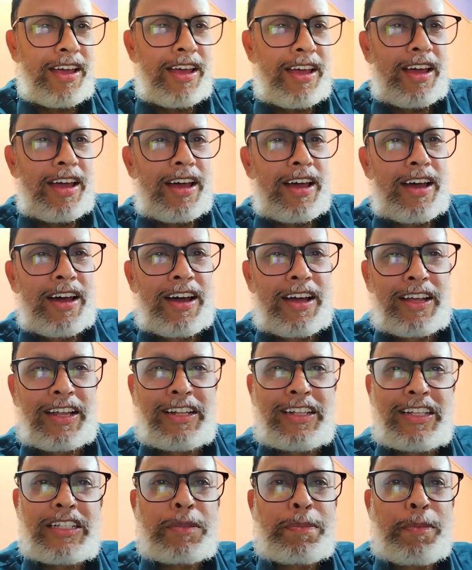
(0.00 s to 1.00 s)
In
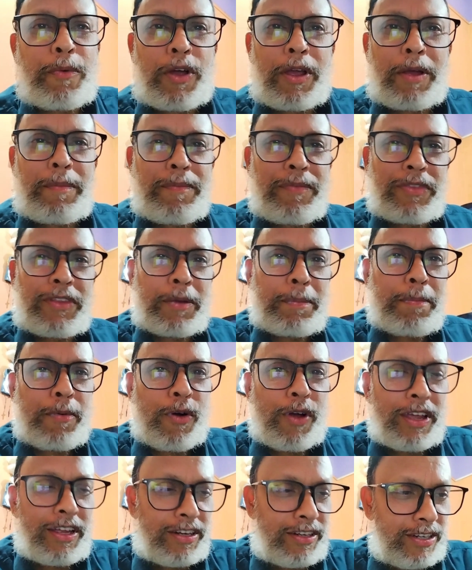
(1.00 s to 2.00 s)
this poem, the
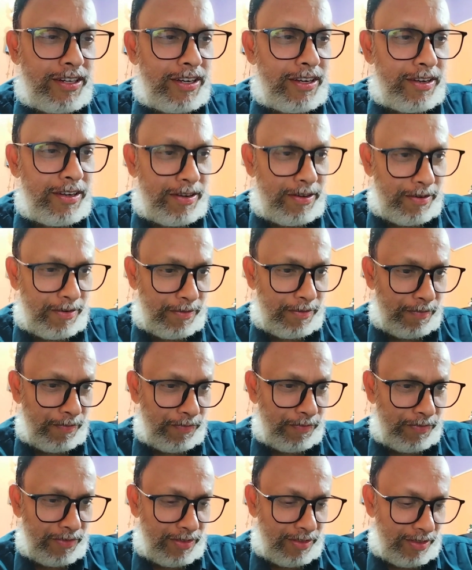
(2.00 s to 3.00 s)
poet
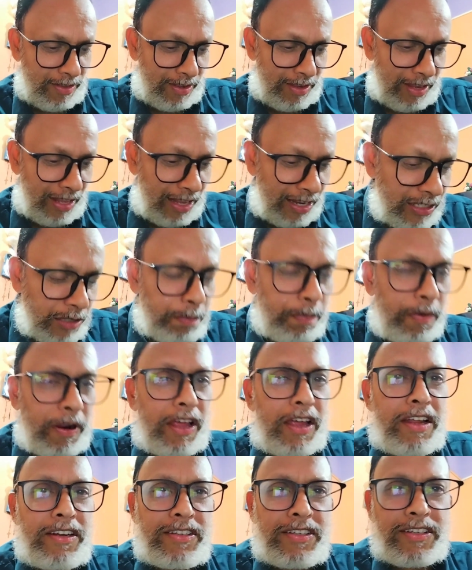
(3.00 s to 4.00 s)

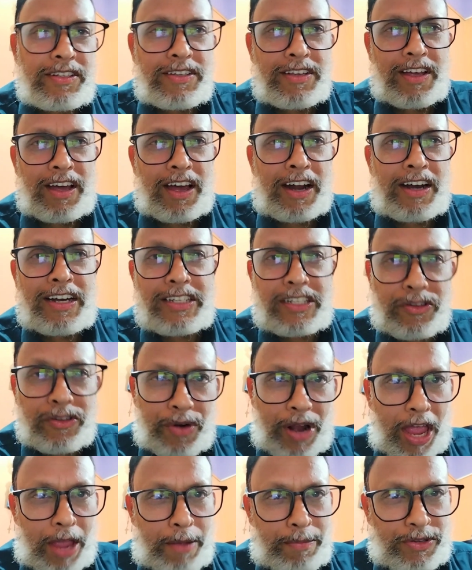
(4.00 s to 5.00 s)
explains and
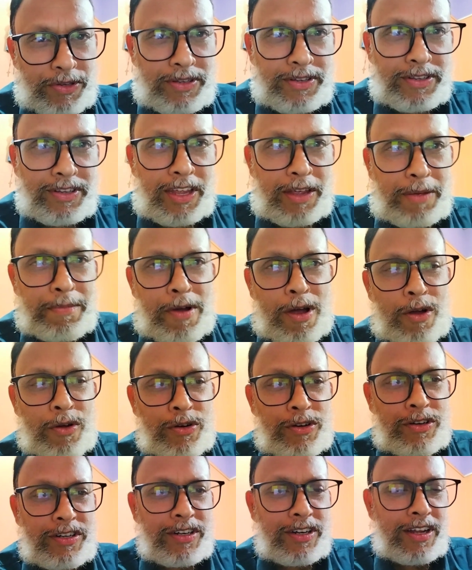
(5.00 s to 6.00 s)
describes about
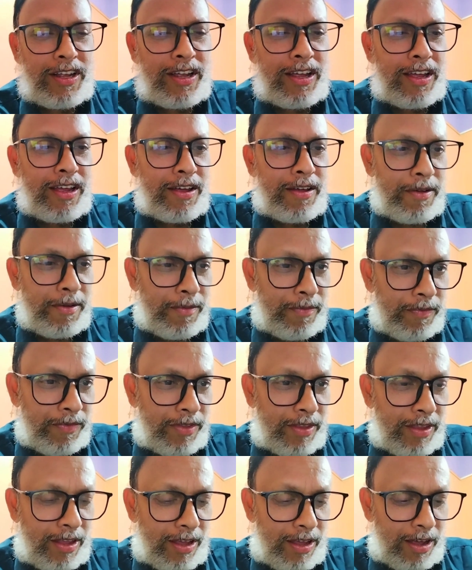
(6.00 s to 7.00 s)

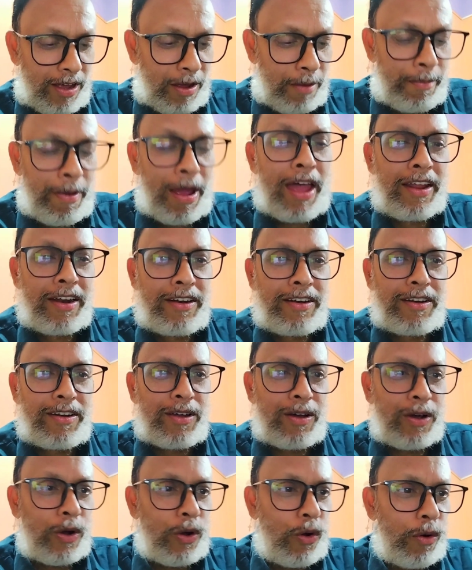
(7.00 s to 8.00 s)
a man
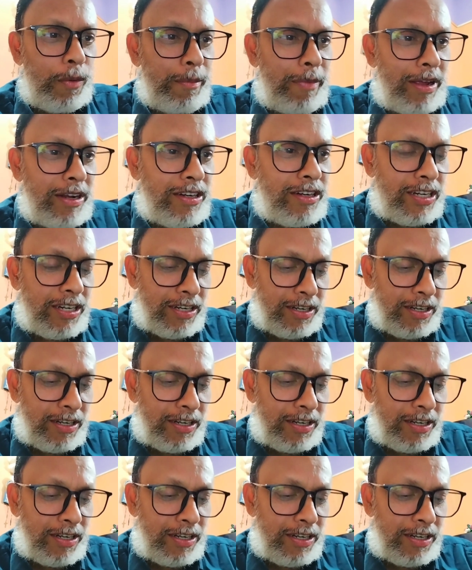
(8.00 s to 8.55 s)
who met